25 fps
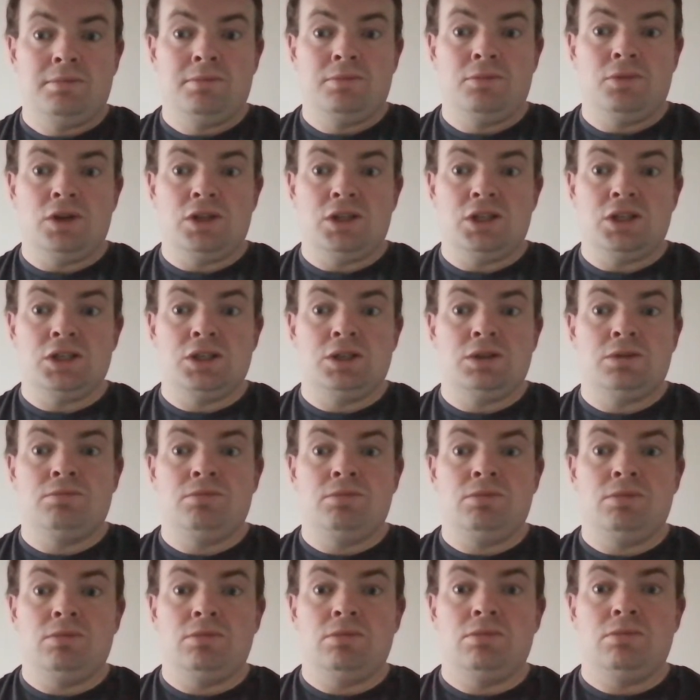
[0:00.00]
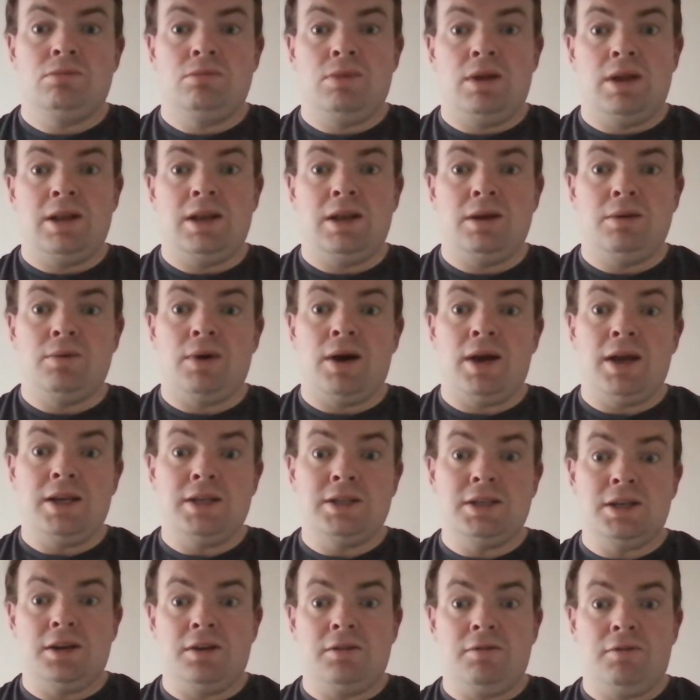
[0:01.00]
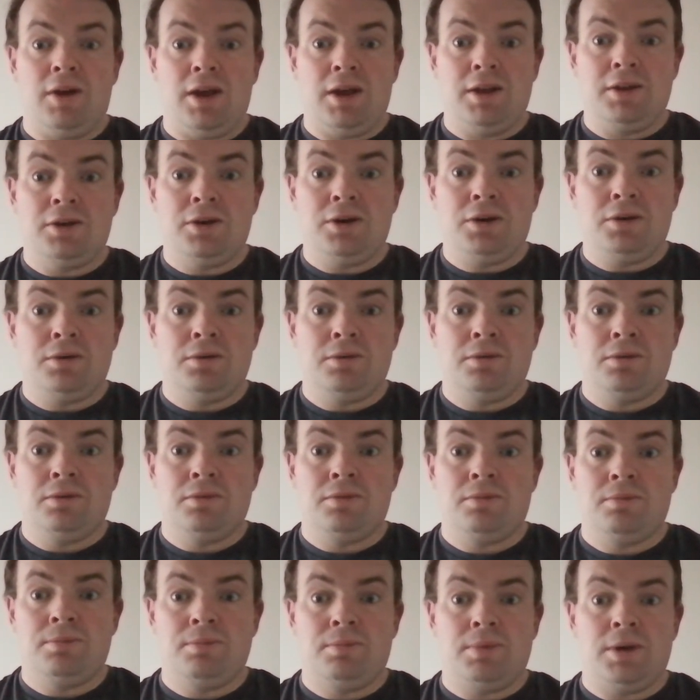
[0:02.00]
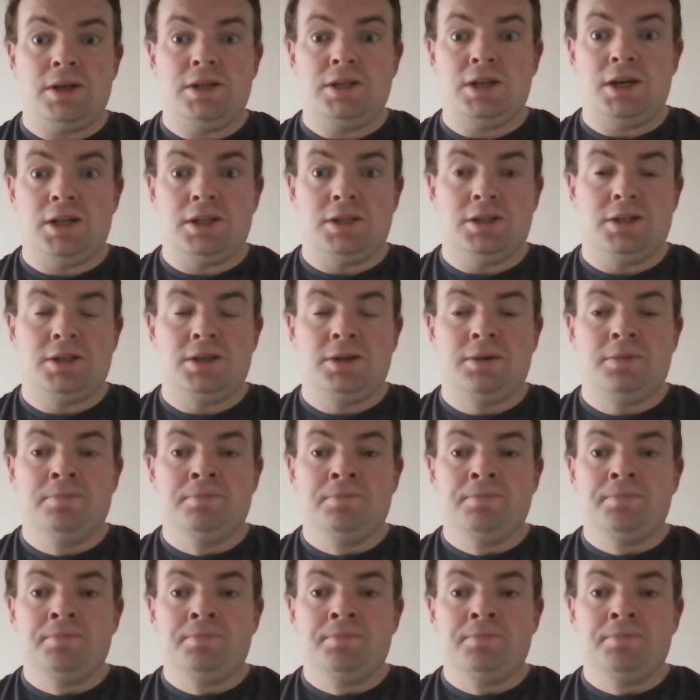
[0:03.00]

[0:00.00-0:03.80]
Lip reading: which is mainly why he's a defender by chance.